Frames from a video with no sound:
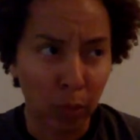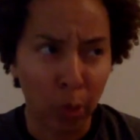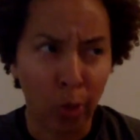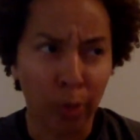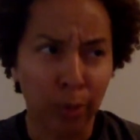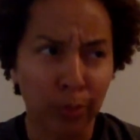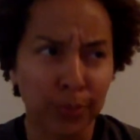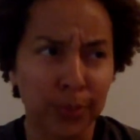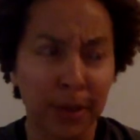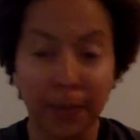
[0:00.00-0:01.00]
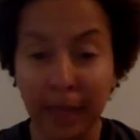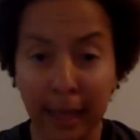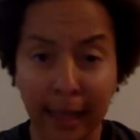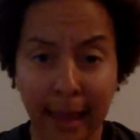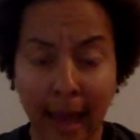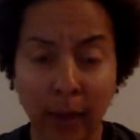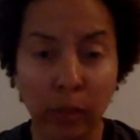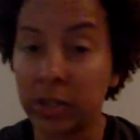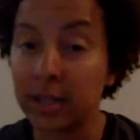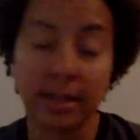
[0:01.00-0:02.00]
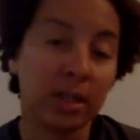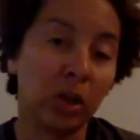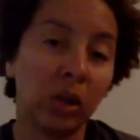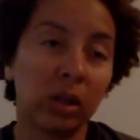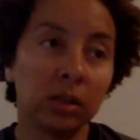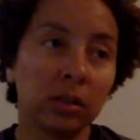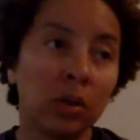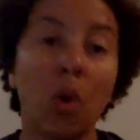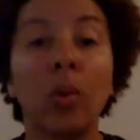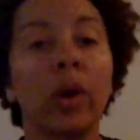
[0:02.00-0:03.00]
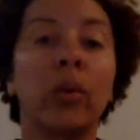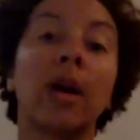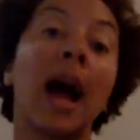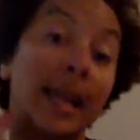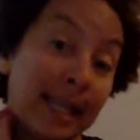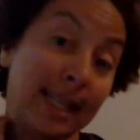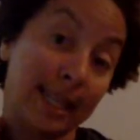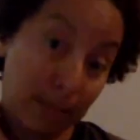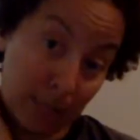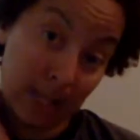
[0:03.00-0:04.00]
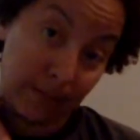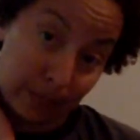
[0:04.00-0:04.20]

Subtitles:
or something like that, which is still nowhere where I need to be.